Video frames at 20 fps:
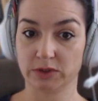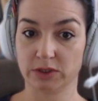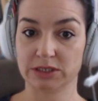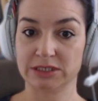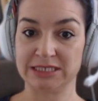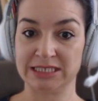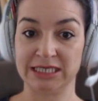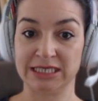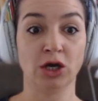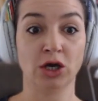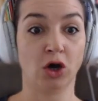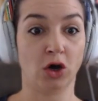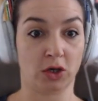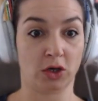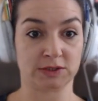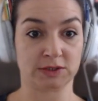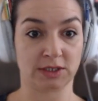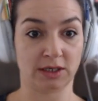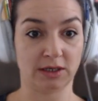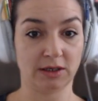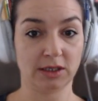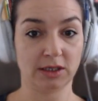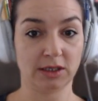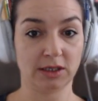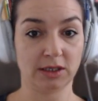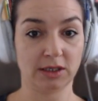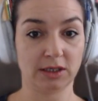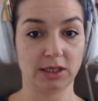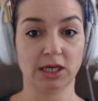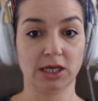die Häuser,
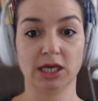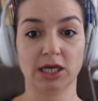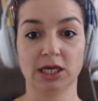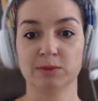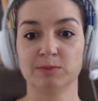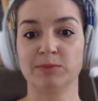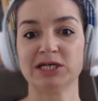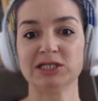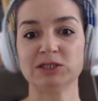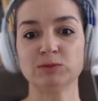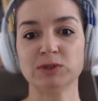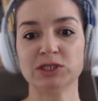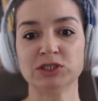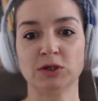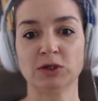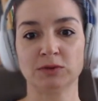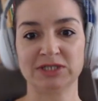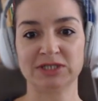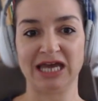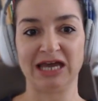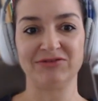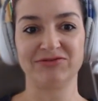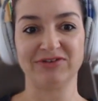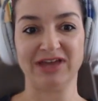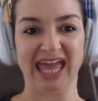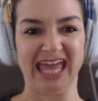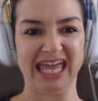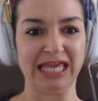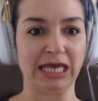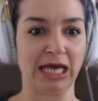but we don't have
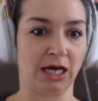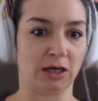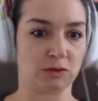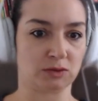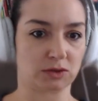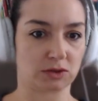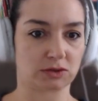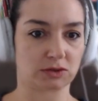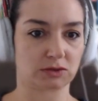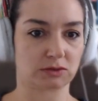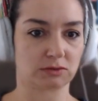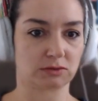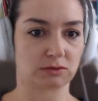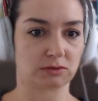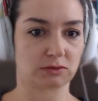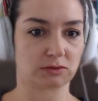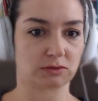a houses.